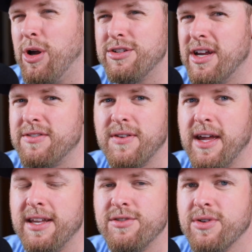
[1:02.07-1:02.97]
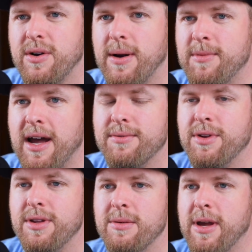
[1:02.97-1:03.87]
apologize for that intro. I'm not
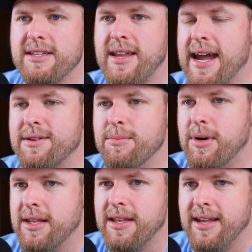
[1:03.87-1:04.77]
really the best actor, but